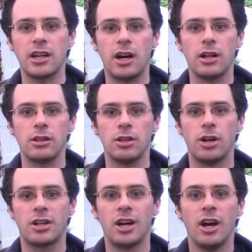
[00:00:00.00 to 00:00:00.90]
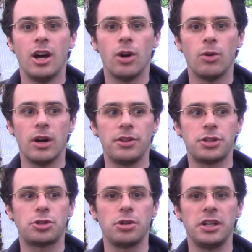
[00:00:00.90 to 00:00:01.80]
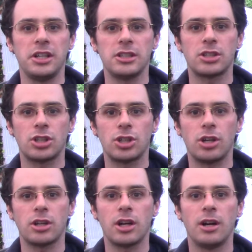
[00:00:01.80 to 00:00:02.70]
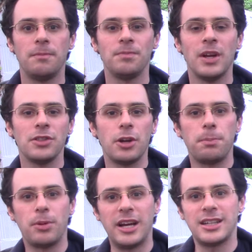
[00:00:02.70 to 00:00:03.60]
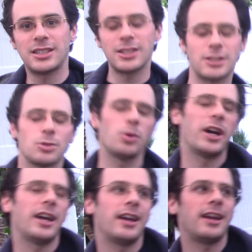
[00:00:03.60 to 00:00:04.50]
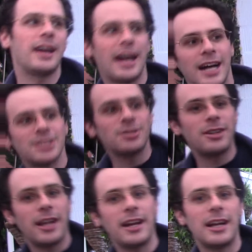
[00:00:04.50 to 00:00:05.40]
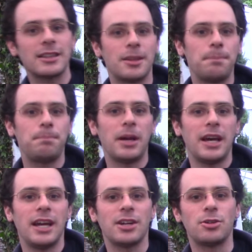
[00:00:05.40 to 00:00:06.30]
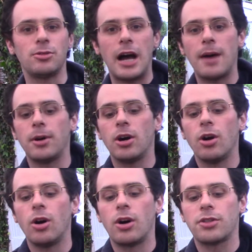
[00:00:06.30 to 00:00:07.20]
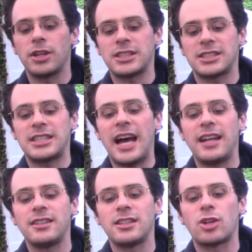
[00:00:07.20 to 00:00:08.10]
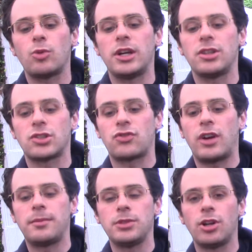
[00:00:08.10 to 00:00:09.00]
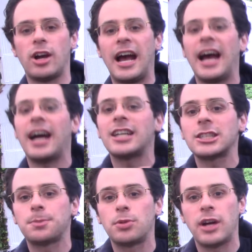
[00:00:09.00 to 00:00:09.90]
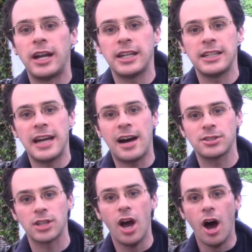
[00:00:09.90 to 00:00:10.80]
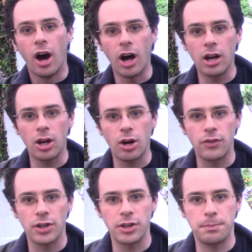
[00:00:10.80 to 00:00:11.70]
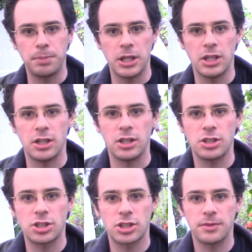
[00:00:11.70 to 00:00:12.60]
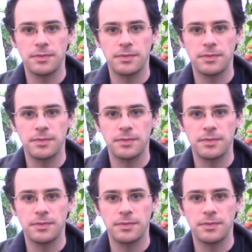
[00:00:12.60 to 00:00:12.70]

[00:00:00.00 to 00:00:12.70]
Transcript: a look where the trees shook. Their branches sway as you lay at the big rabbit hole. The sand, it withers from your hands, spreading out all over the beach.